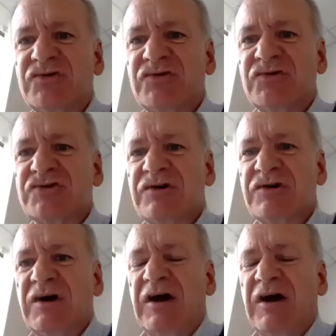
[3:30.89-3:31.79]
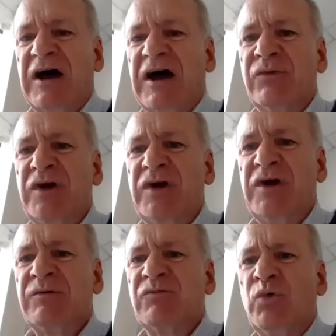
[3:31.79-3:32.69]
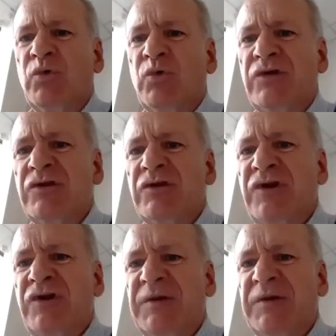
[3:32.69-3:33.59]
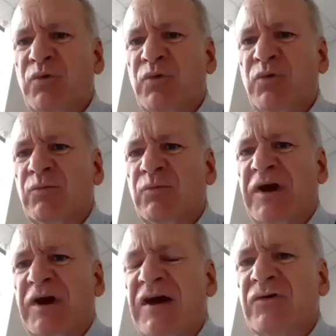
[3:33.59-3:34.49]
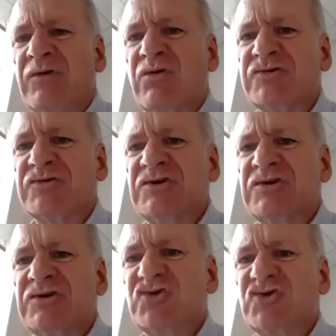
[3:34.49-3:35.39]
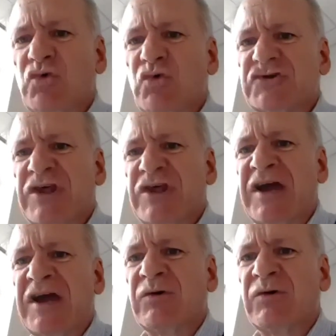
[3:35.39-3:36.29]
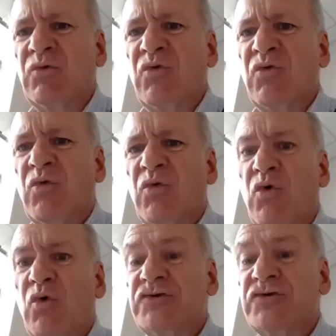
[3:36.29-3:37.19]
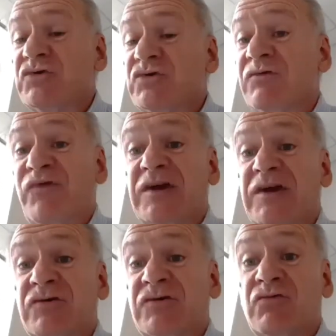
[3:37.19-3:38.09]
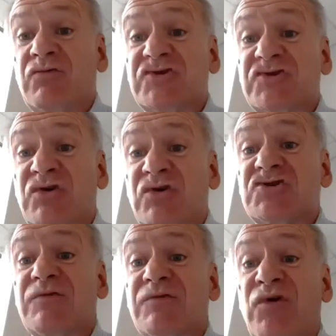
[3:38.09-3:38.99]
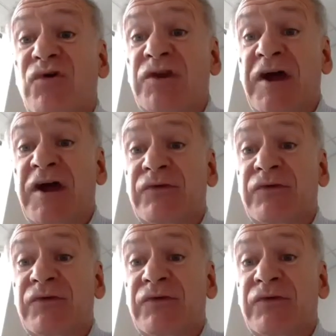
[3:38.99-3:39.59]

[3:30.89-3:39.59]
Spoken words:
and then within the network that we have across New Zealand to source that or to in fact do research to find the answer.